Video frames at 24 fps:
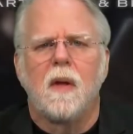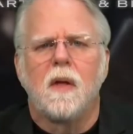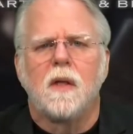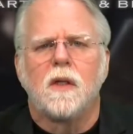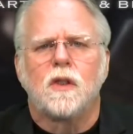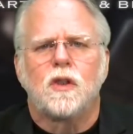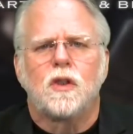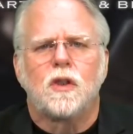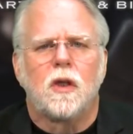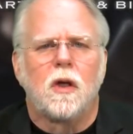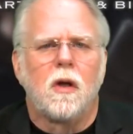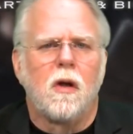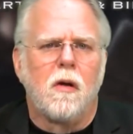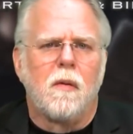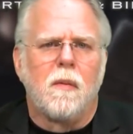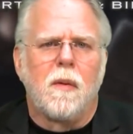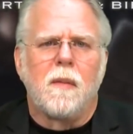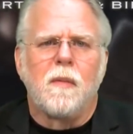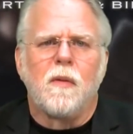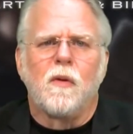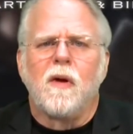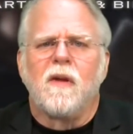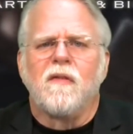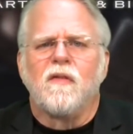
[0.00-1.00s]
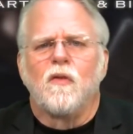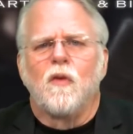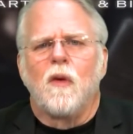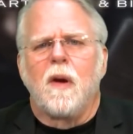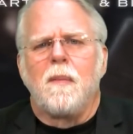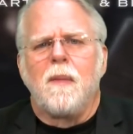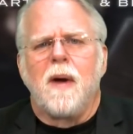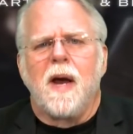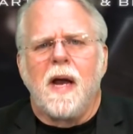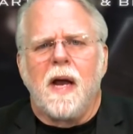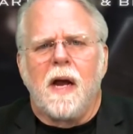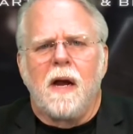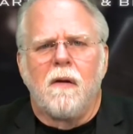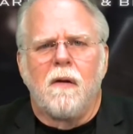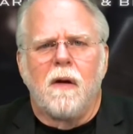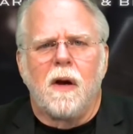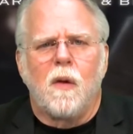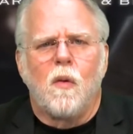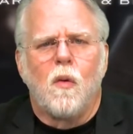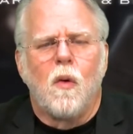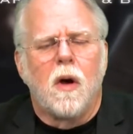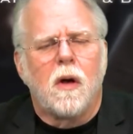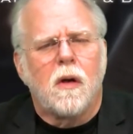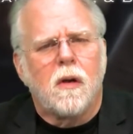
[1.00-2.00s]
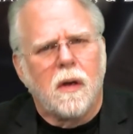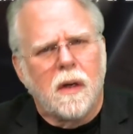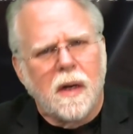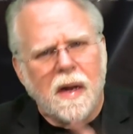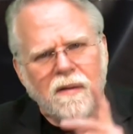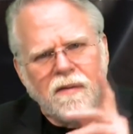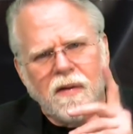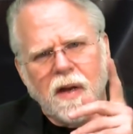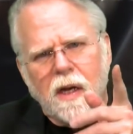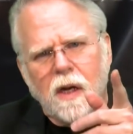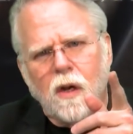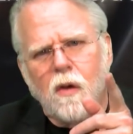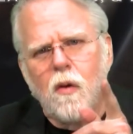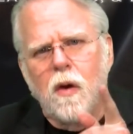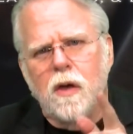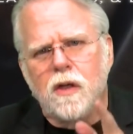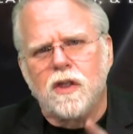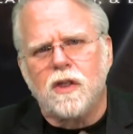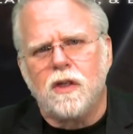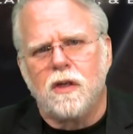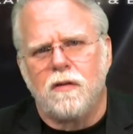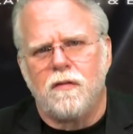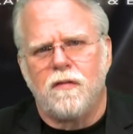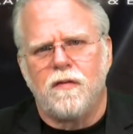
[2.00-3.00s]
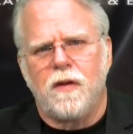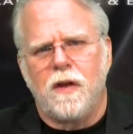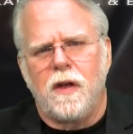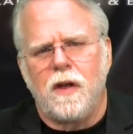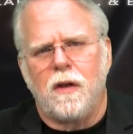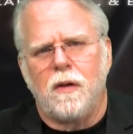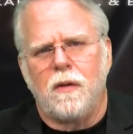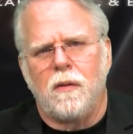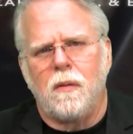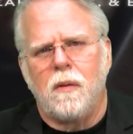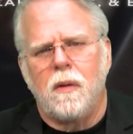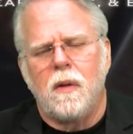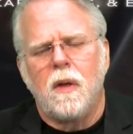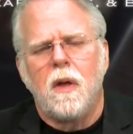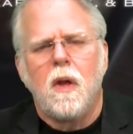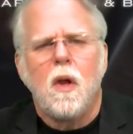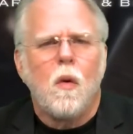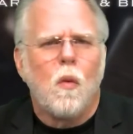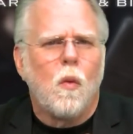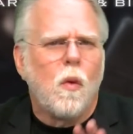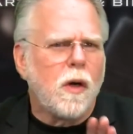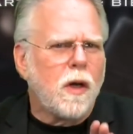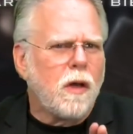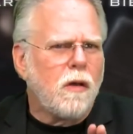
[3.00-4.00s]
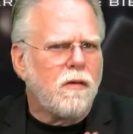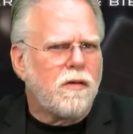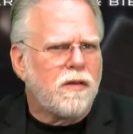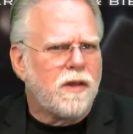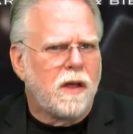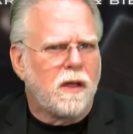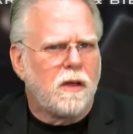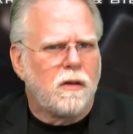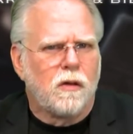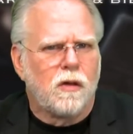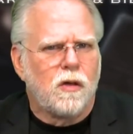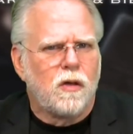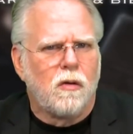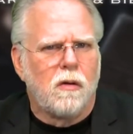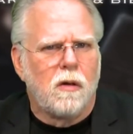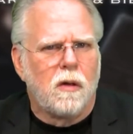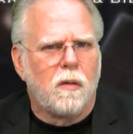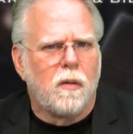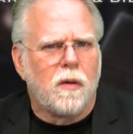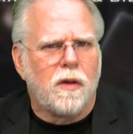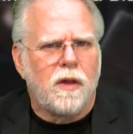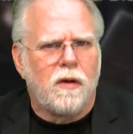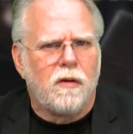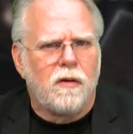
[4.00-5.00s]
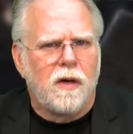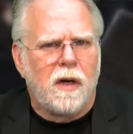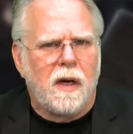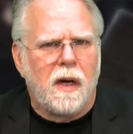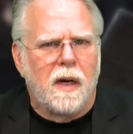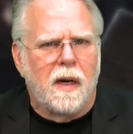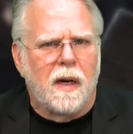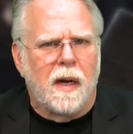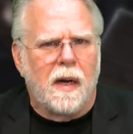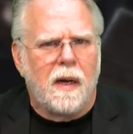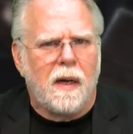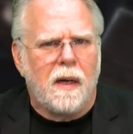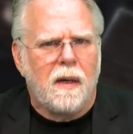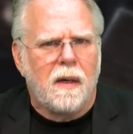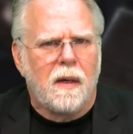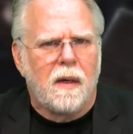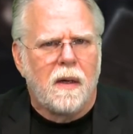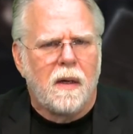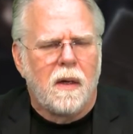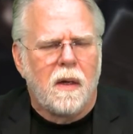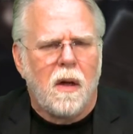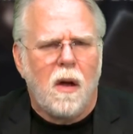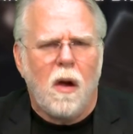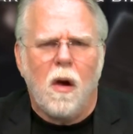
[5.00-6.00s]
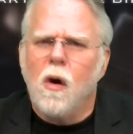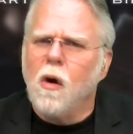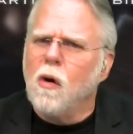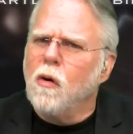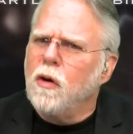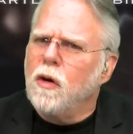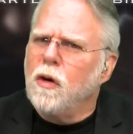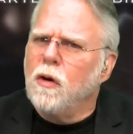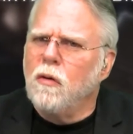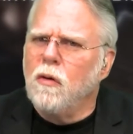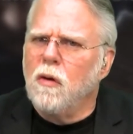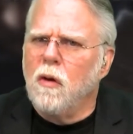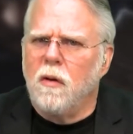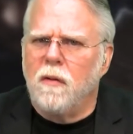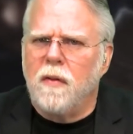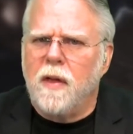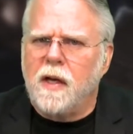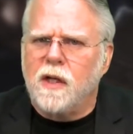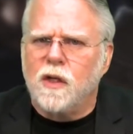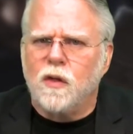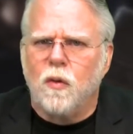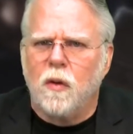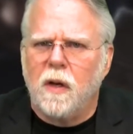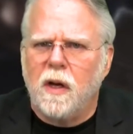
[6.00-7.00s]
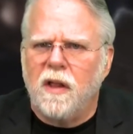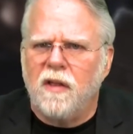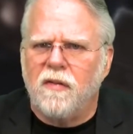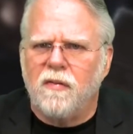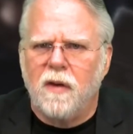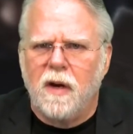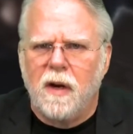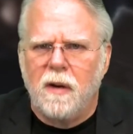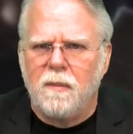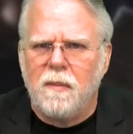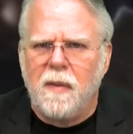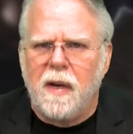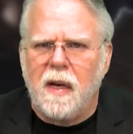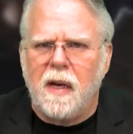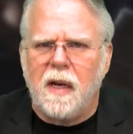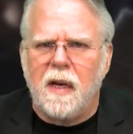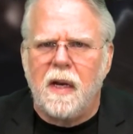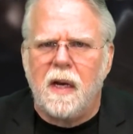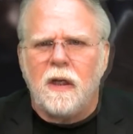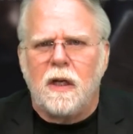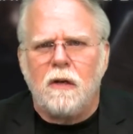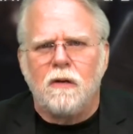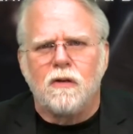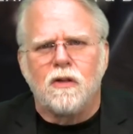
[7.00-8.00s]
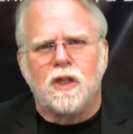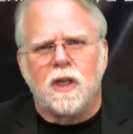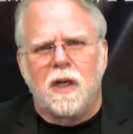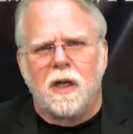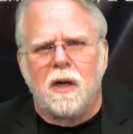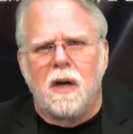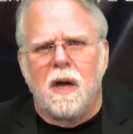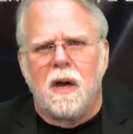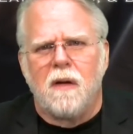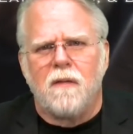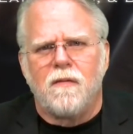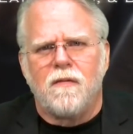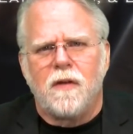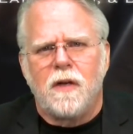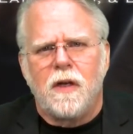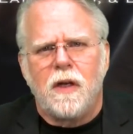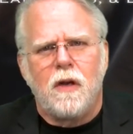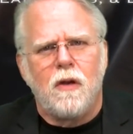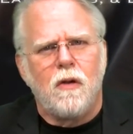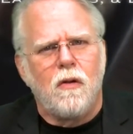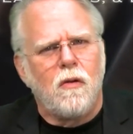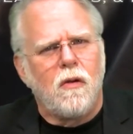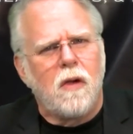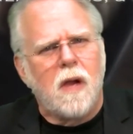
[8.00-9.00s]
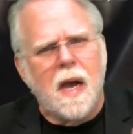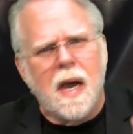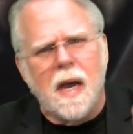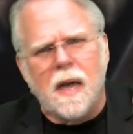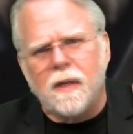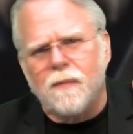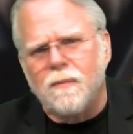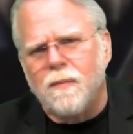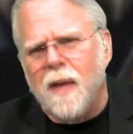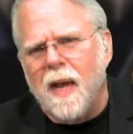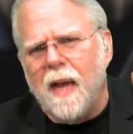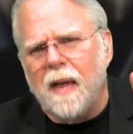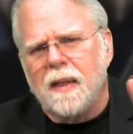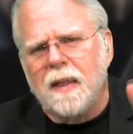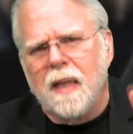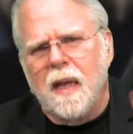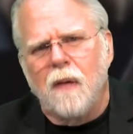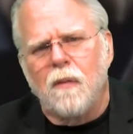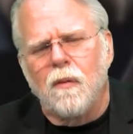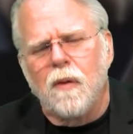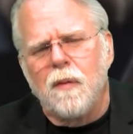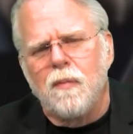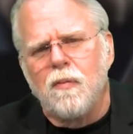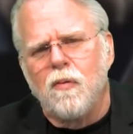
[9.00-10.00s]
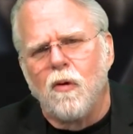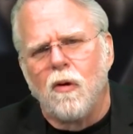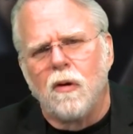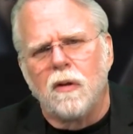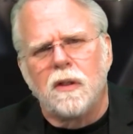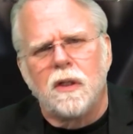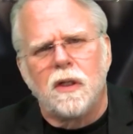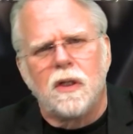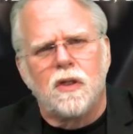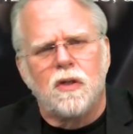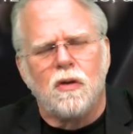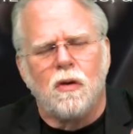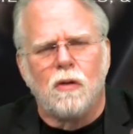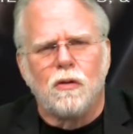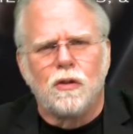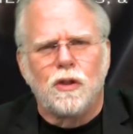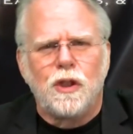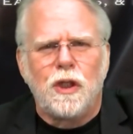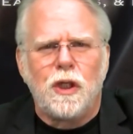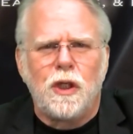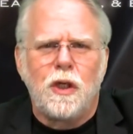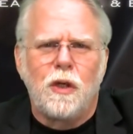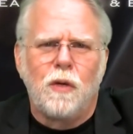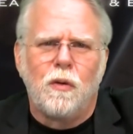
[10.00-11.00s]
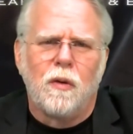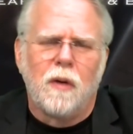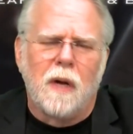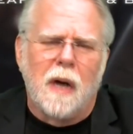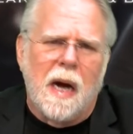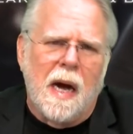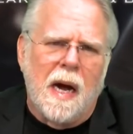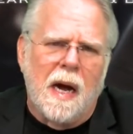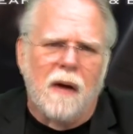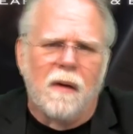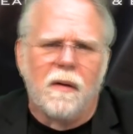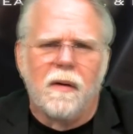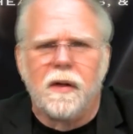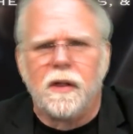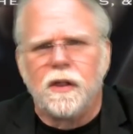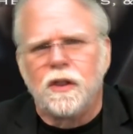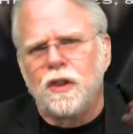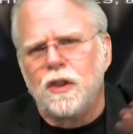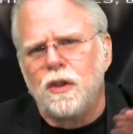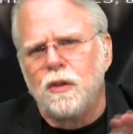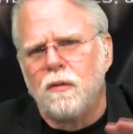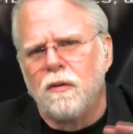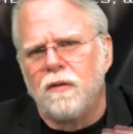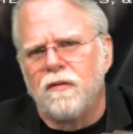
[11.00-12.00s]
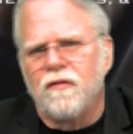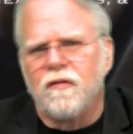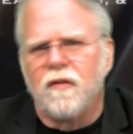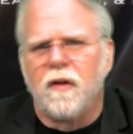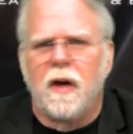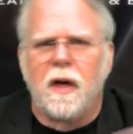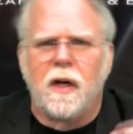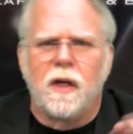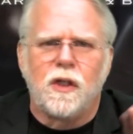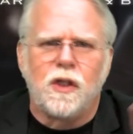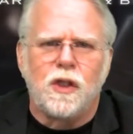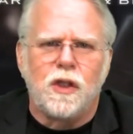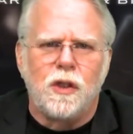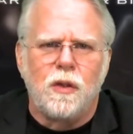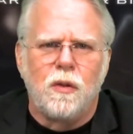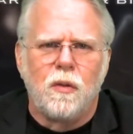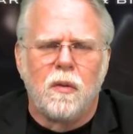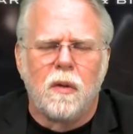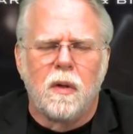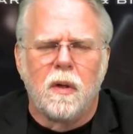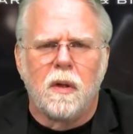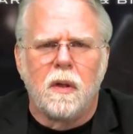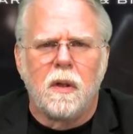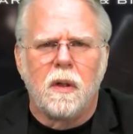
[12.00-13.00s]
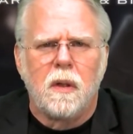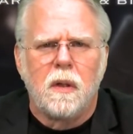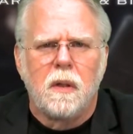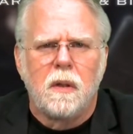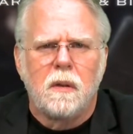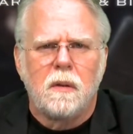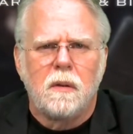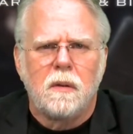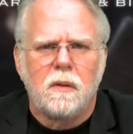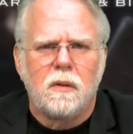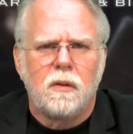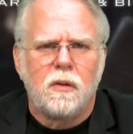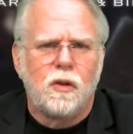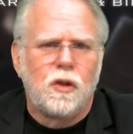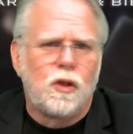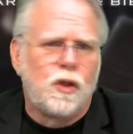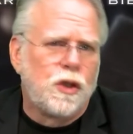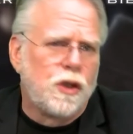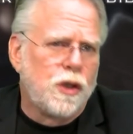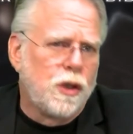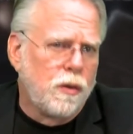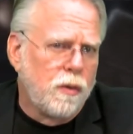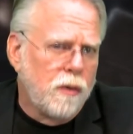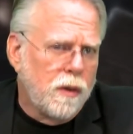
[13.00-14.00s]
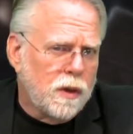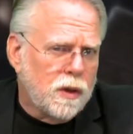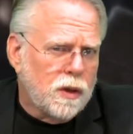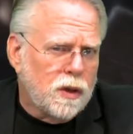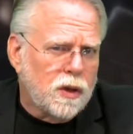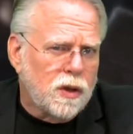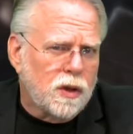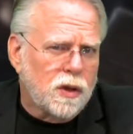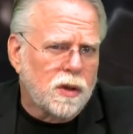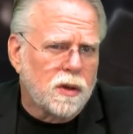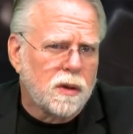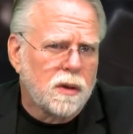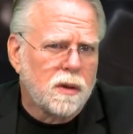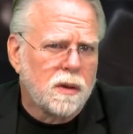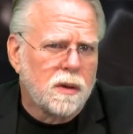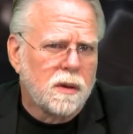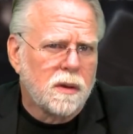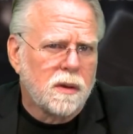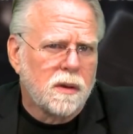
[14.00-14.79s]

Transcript: Shalom. I'm the Reverend Rabbi Eric Walker, and I've got a question for you. What do you think they're doing with your DNA? Oh, you know that 23andMe kit that you sent off and you got back that report that told you you were Irish, you were French, you were Jewish.